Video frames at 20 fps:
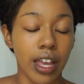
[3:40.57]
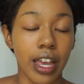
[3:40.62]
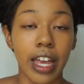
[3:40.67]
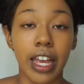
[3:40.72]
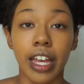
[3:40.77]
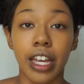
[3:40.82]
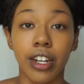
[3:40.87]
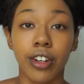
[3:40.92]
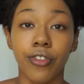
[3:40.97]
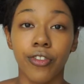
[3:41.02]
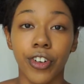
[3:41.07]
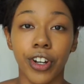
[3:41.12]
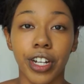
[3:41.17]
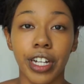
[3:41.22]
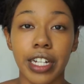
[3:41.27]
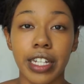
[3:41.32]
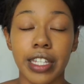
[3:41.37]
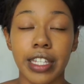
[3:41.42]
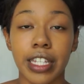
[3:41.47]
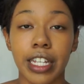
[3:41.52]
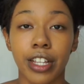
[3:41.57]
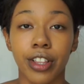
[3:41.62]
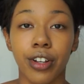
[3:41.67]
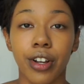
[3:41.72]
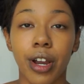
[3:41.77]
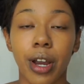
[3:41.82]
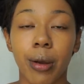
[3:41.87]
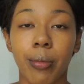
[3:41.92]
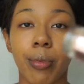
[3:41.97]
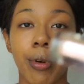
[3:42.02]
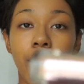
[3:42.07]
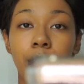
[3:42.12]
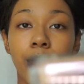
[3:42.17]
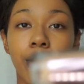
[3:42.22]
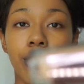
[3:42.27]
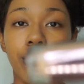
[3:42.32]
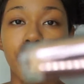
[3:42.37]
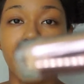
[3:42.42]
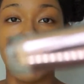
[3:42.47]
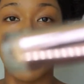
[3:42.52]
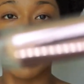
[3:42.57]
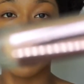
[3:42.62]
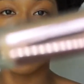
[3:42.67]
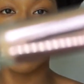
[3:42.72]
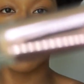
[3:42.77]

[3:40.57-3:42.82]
And for concealer, I brought with me